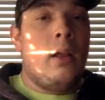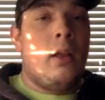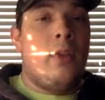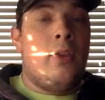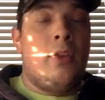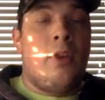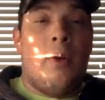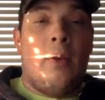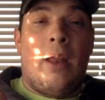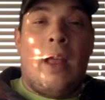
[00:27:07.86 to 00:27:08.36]

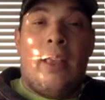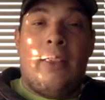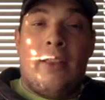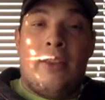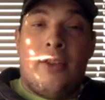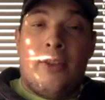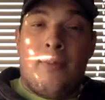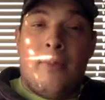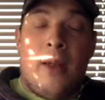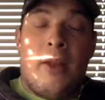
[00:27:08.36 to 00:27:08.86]
So, as I
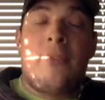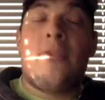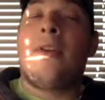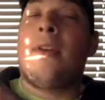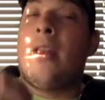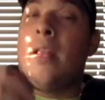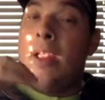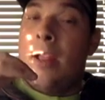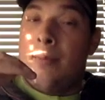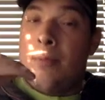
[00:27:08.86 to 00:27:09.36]
just
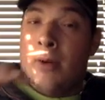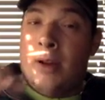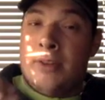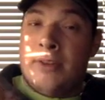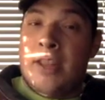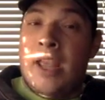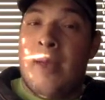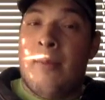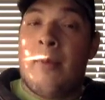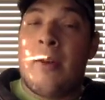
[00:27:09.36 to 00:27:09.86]
mentioned, I put a
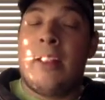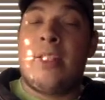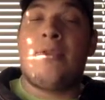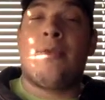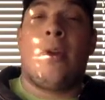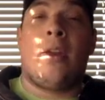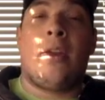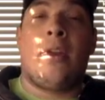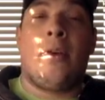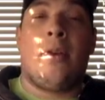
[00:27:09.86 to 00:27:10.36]
Timney
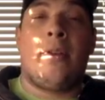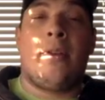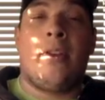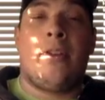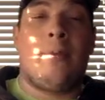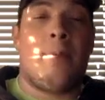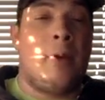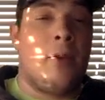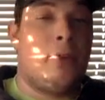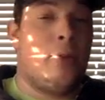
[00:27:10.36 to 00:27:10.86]
trigger in
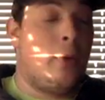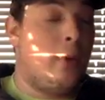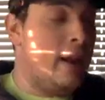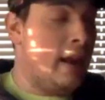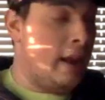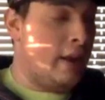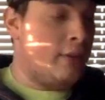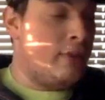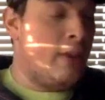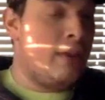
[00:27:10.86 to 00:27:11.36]
this pistol, and
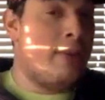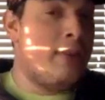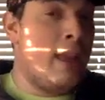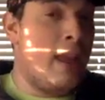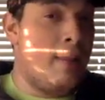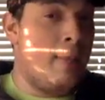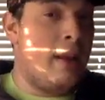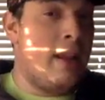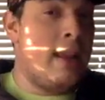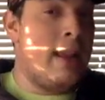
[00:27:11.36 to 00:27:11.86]
it is the
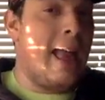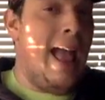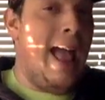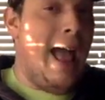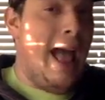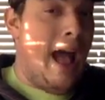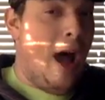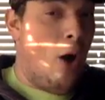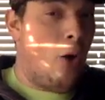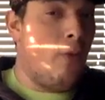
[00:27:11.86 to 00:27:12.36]
Timney
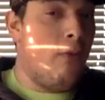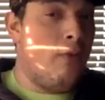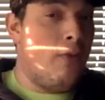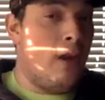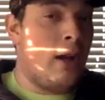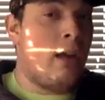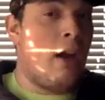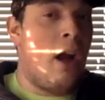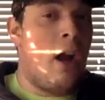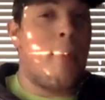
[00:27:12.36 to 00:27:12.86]

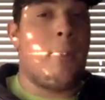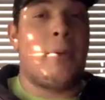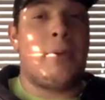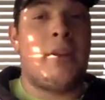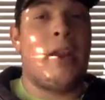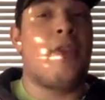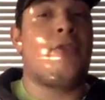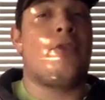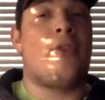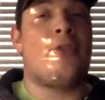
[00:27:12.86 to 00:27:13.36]
Alpha
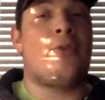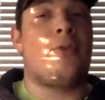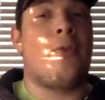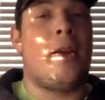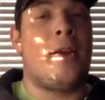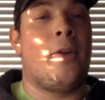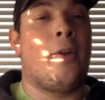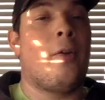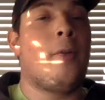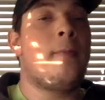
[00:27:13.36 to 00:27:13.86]
Competition
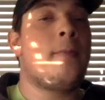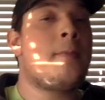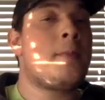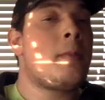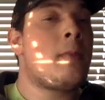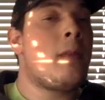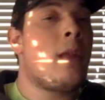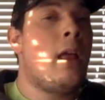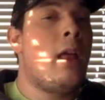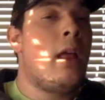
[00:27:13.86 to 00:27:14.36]
trigger.
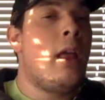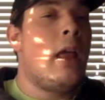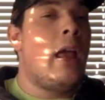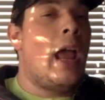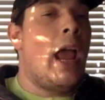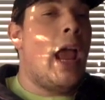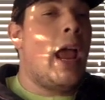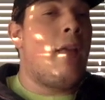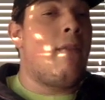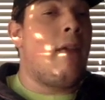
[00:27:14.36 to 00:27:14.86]

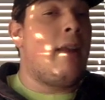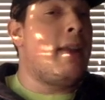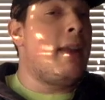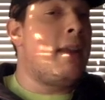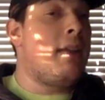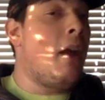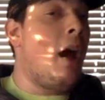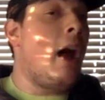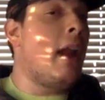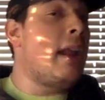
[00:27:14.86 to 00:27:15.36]
And they
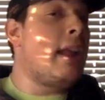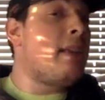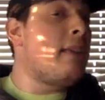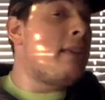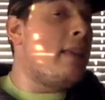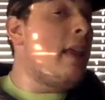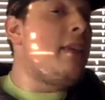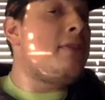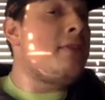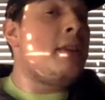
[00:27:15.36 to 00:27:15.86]
did not
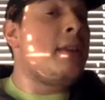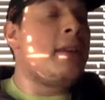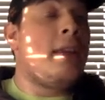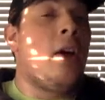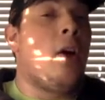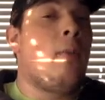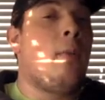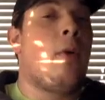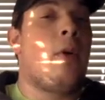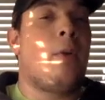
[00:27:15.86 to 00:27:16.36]
exist
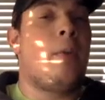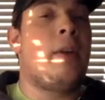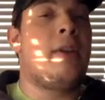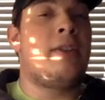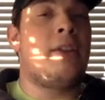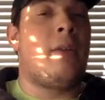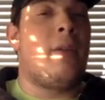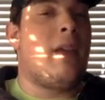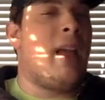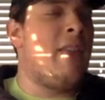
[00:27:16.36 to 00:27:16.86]
until more
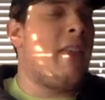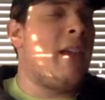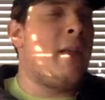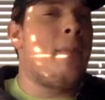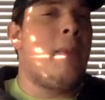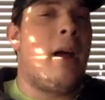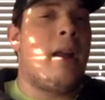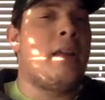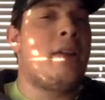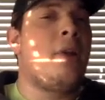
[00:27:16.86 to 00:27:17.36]
recently. I think
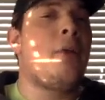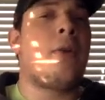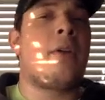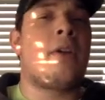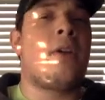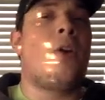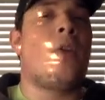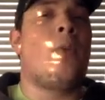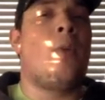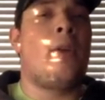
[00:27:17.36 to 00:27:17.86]
about a year
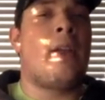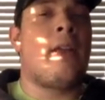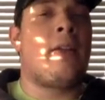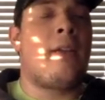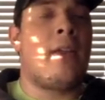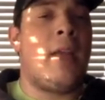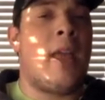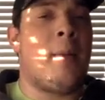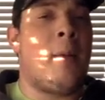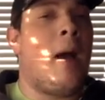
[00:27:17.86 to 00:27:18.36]
ago is when they
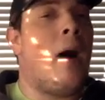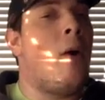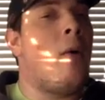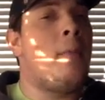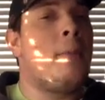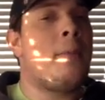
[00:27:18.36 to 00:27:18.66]
came out.